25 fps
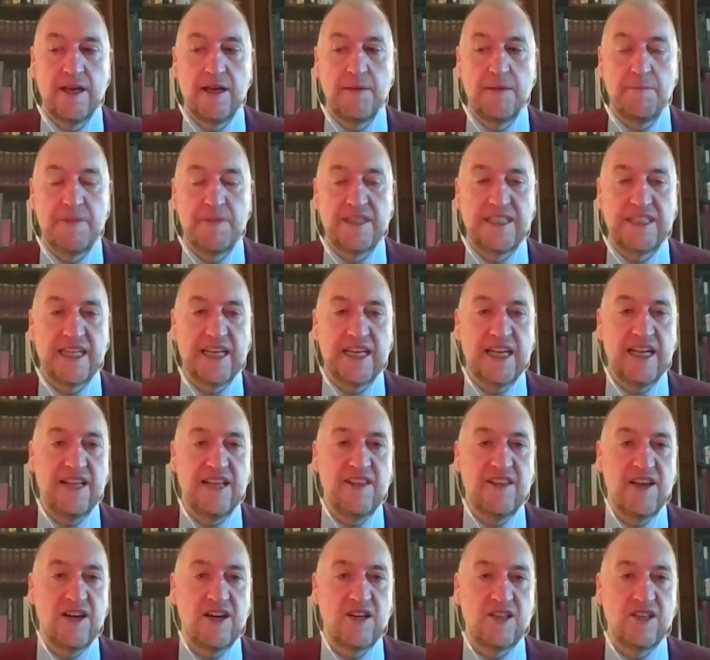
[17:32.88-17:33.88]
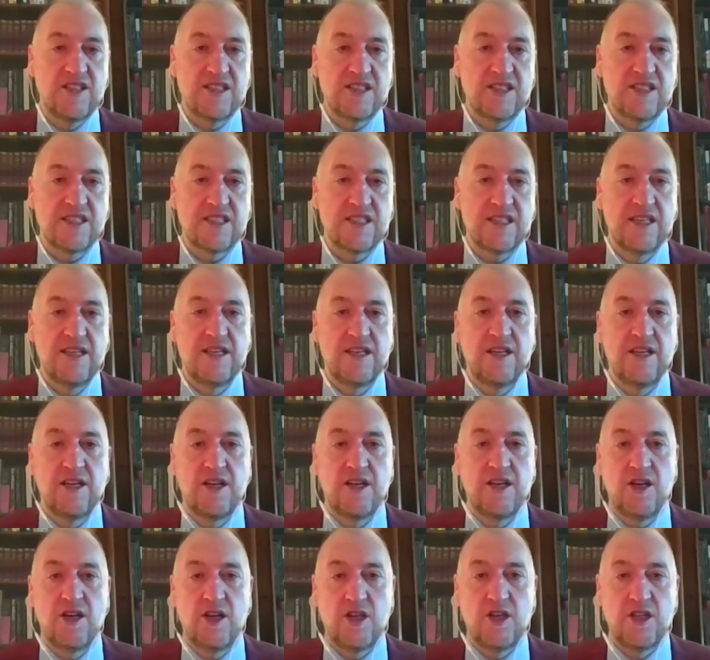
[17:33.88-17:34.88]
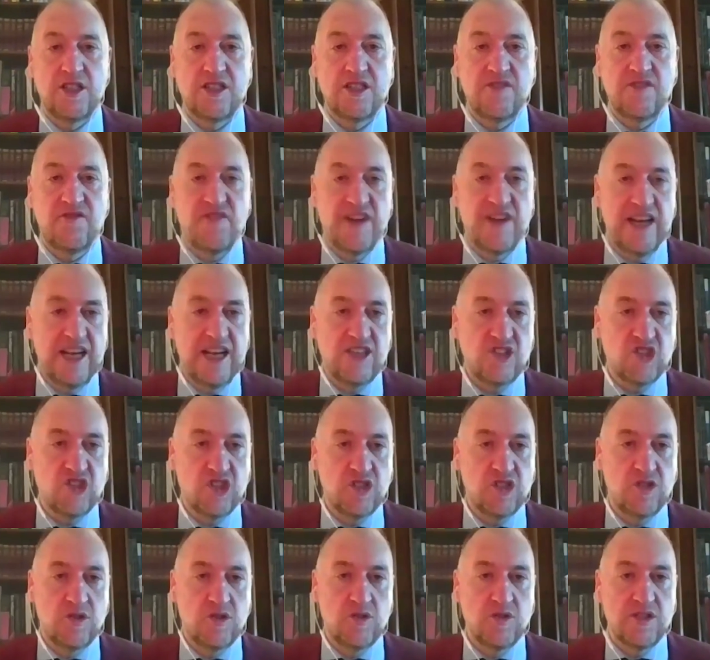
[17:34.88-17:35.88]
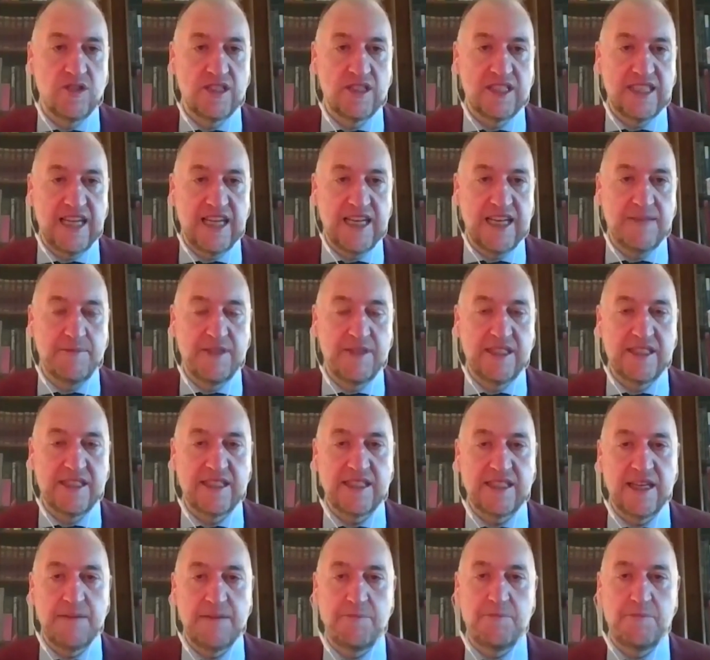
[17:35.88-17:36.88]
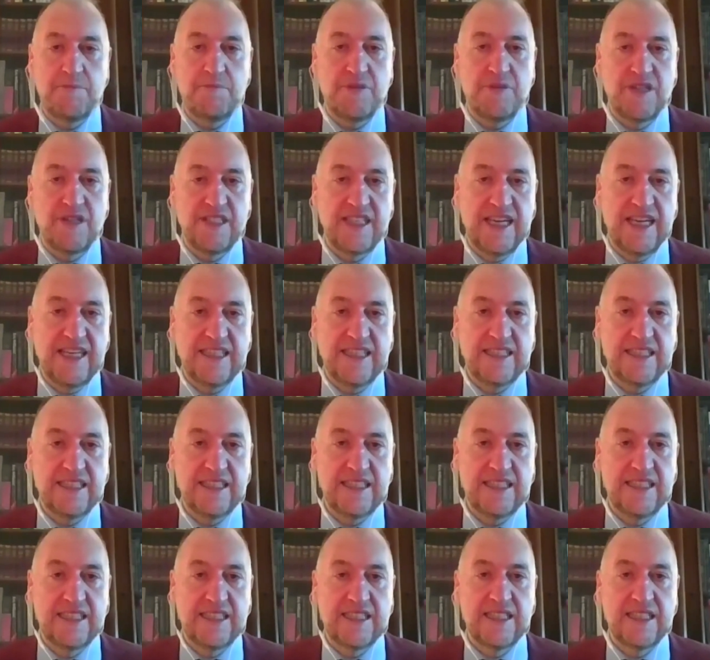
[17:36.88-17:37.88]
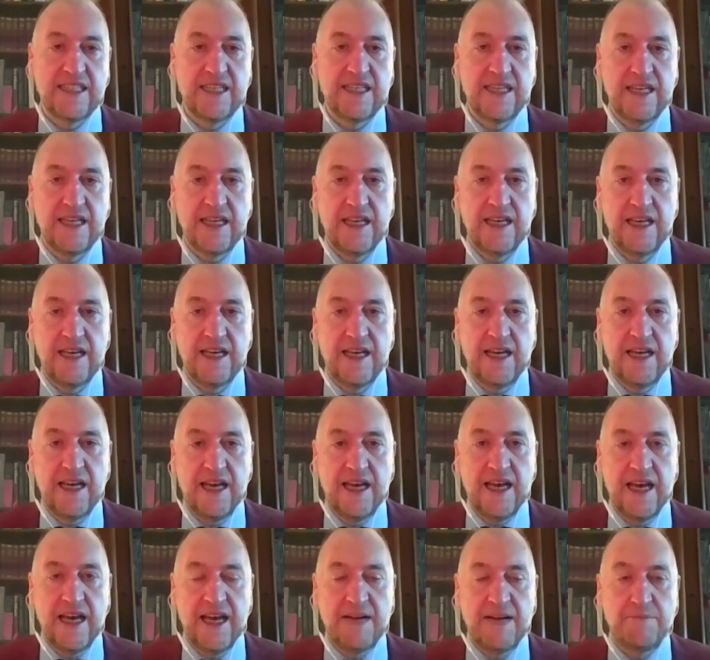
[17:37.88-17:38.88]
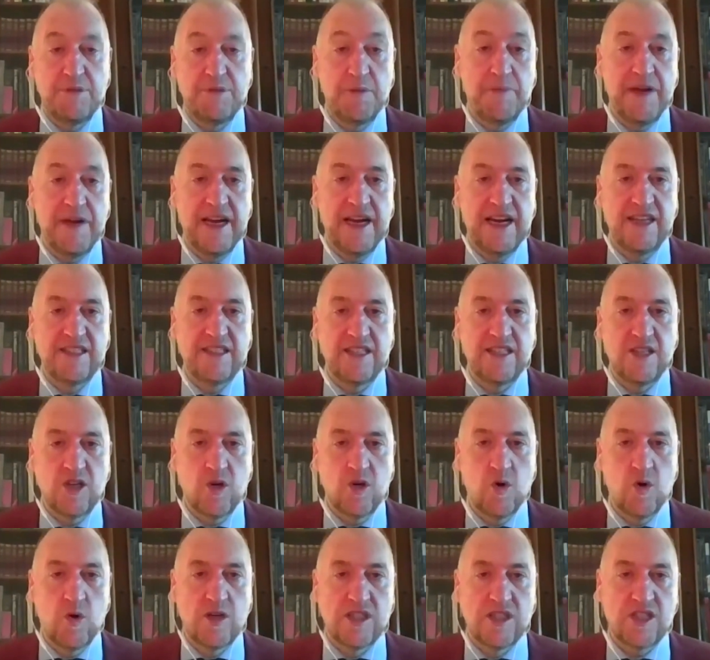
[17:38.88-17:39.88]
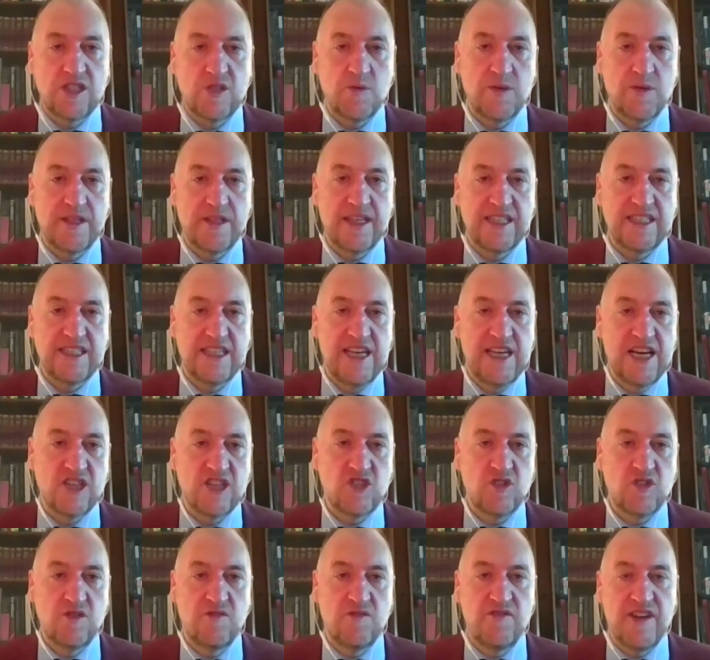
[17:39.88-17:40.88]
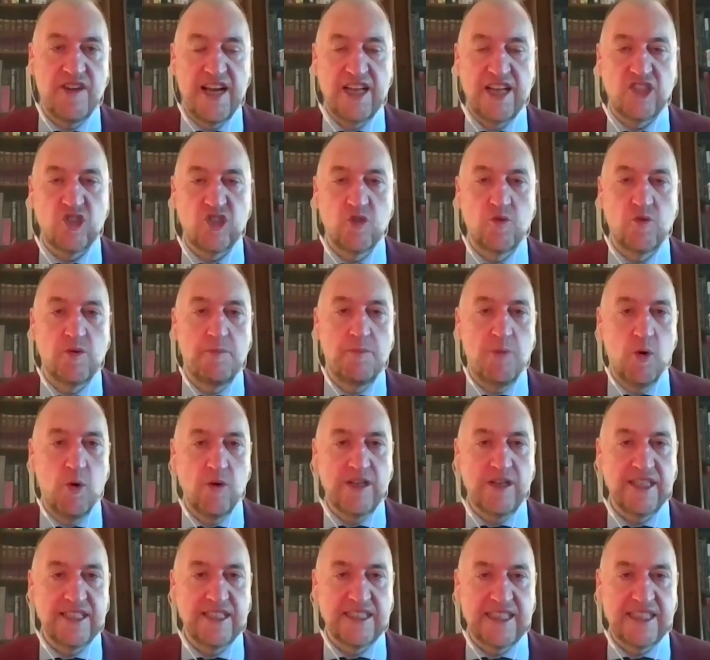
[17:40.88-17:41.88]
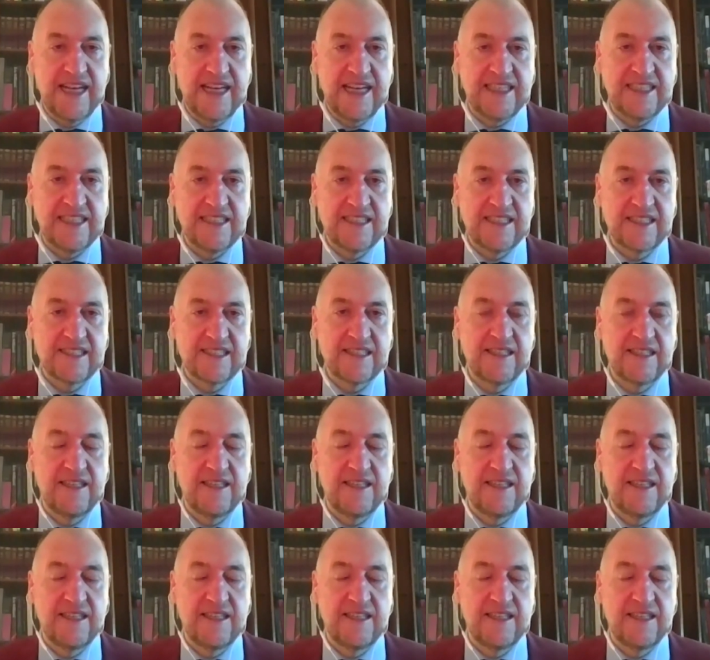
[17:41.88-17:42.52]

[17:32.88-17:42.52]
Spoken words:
particularly those whose financial statements are presented and prepared in accordance with international financial reporting standards,